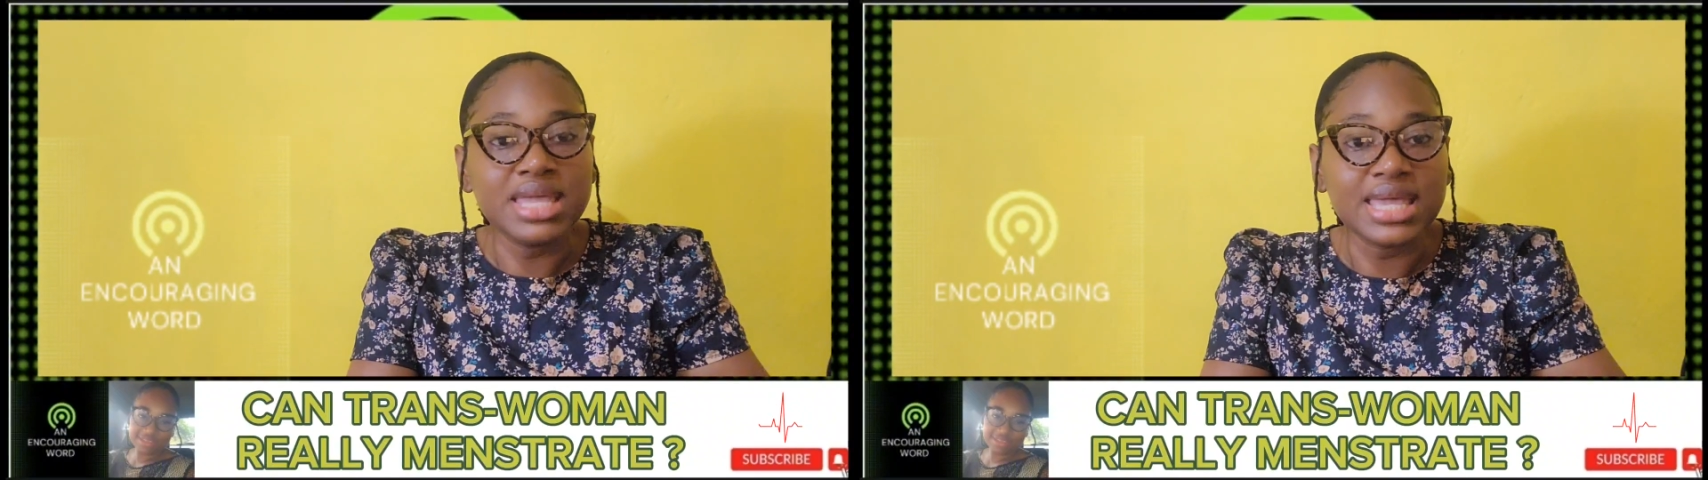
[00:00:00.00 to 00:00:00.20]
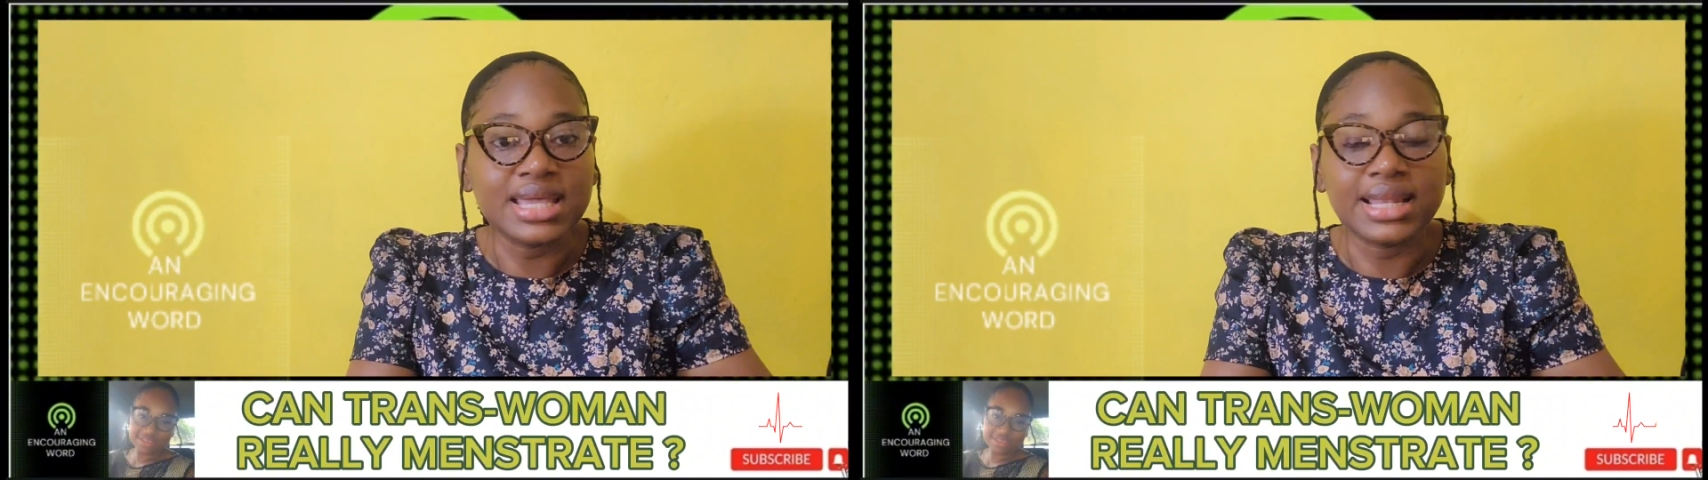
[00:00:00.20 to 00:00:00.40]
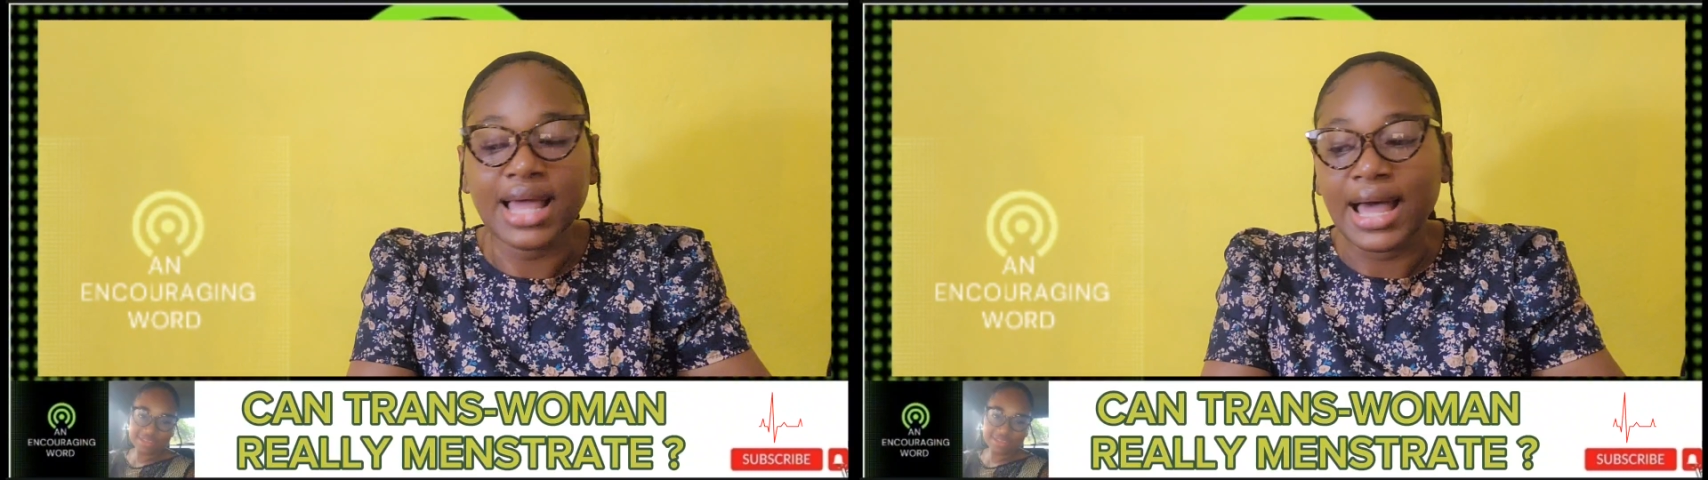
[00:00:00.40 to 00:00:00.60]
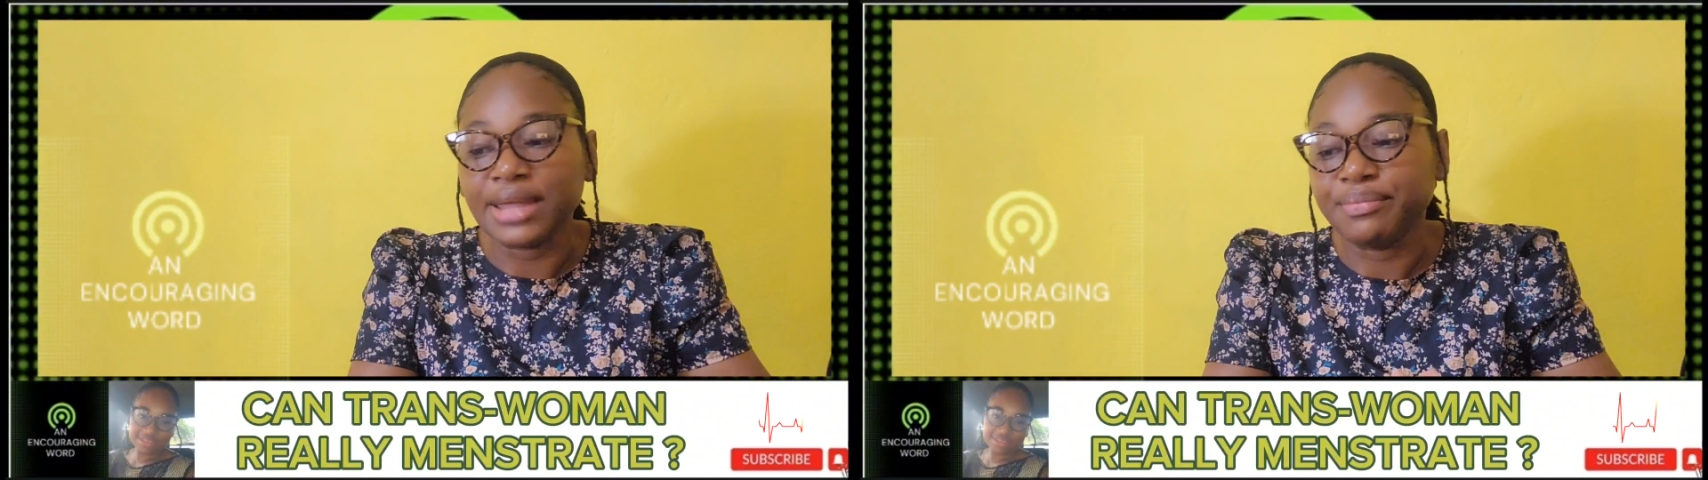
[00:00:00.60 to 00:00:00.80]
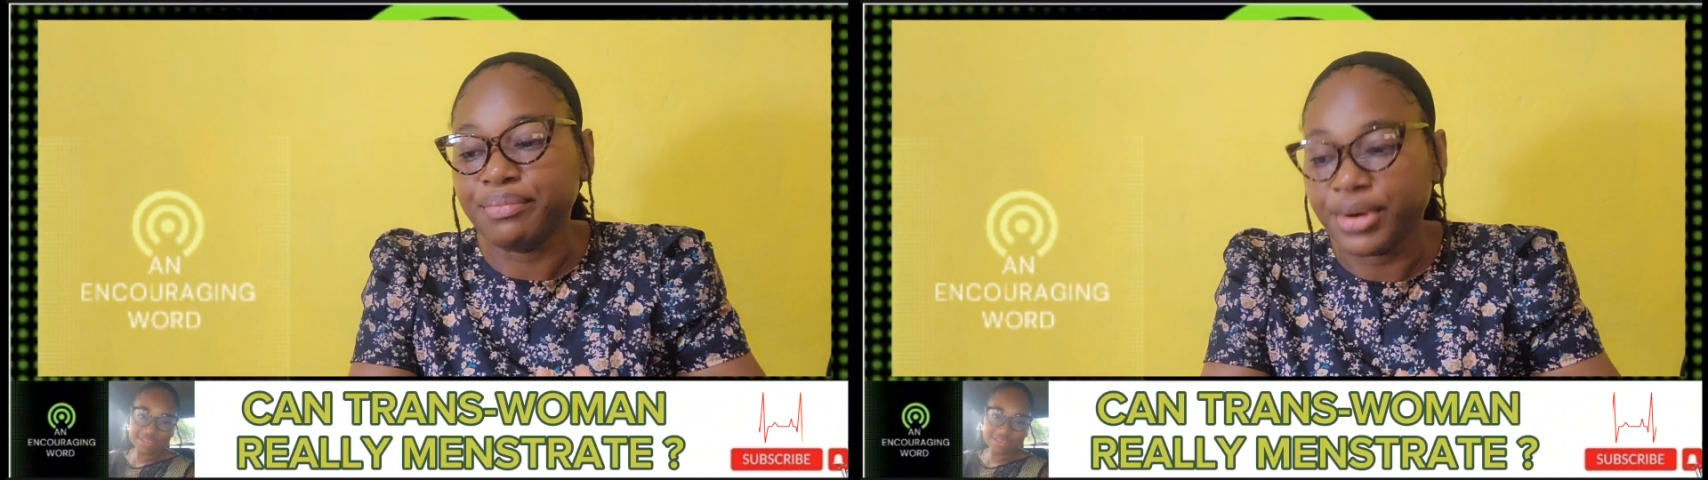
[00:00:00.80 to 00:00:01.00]
male
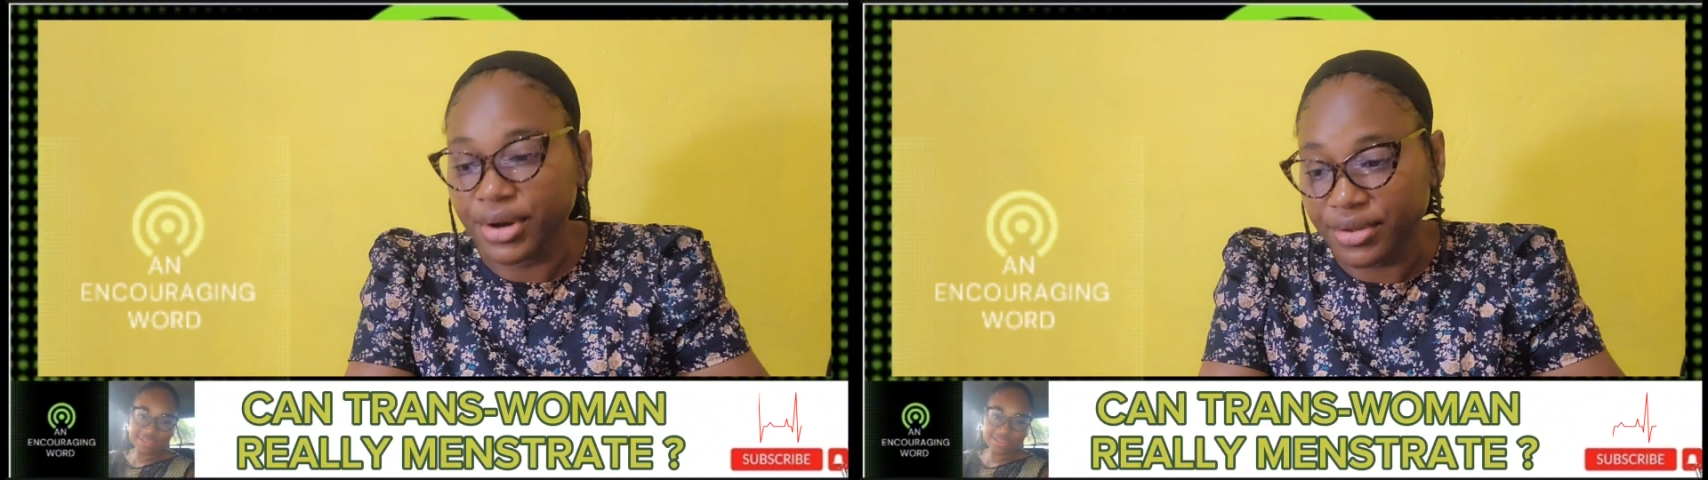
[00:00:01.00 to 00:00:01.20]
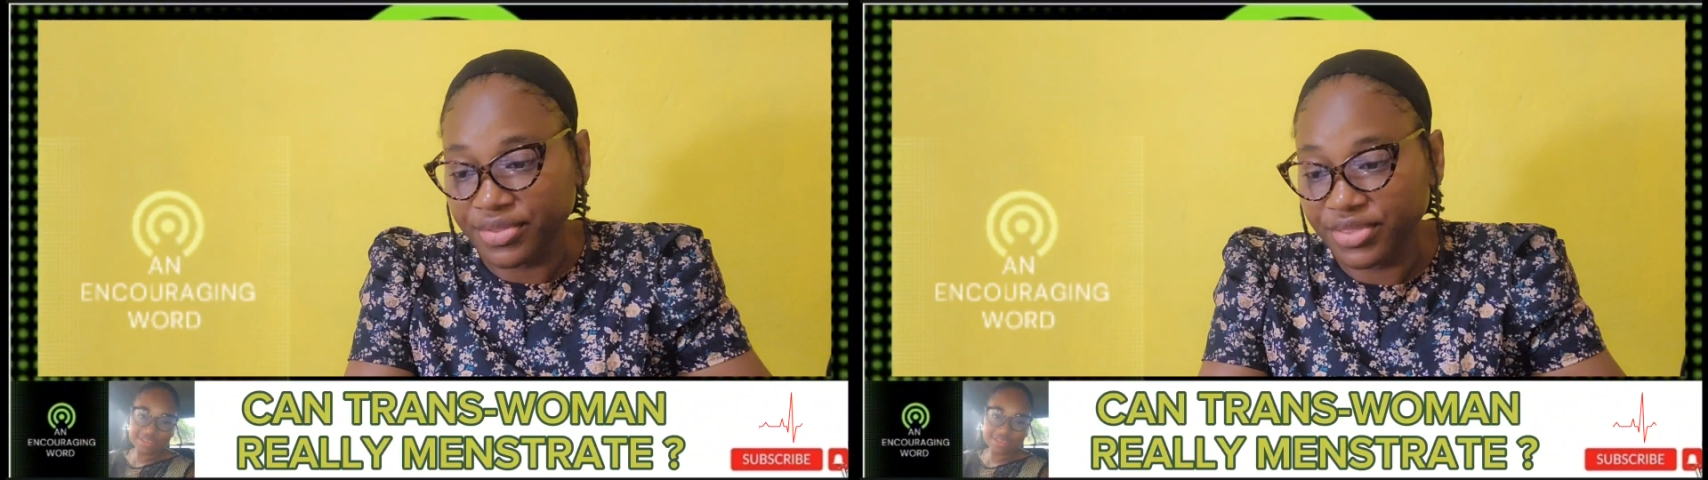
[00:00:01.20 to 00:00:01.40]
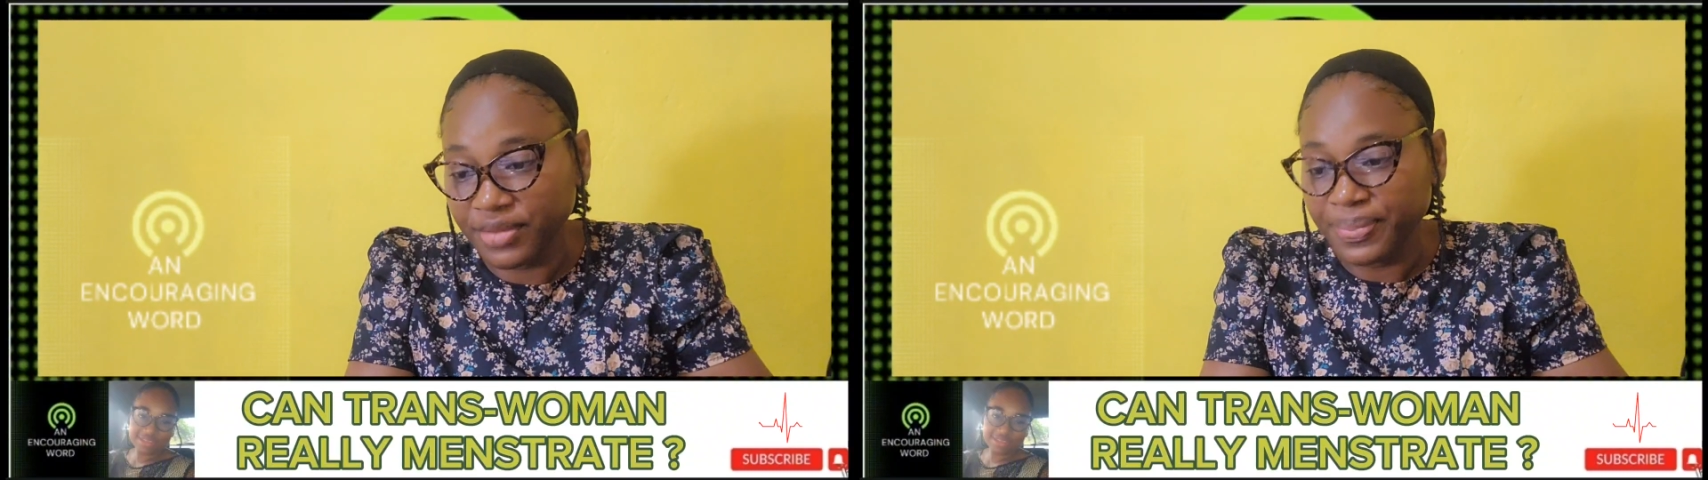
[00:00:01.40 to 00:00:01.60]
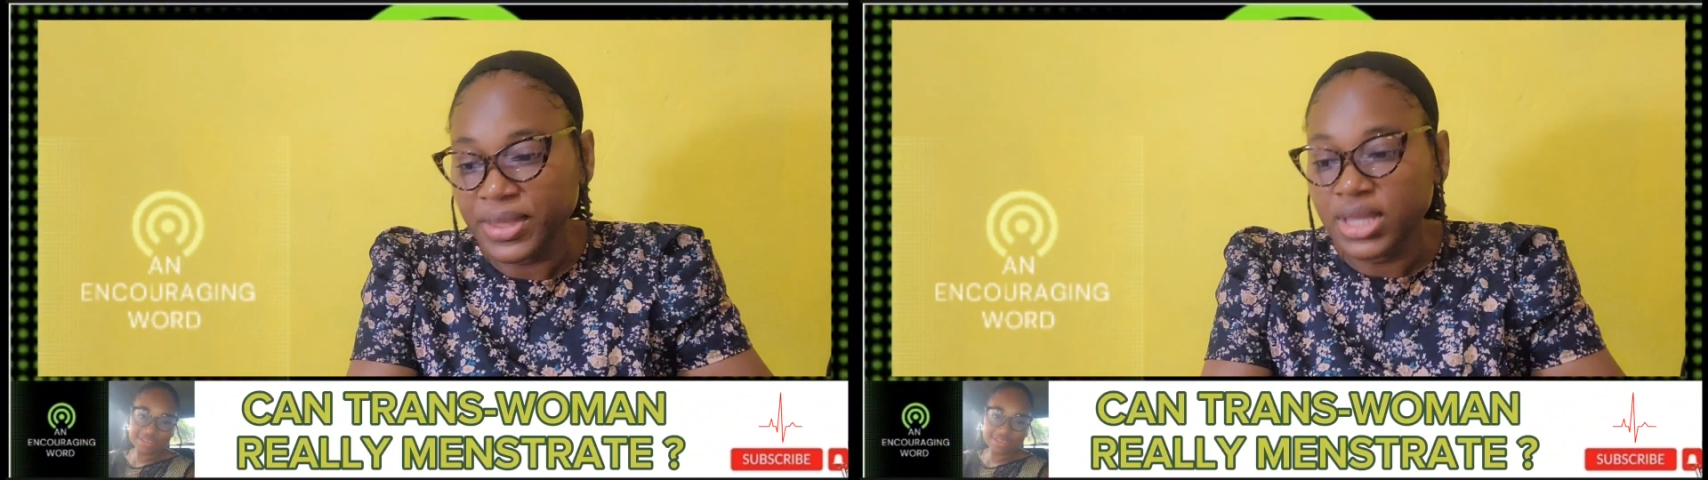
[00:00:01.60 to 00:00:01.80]
at birth.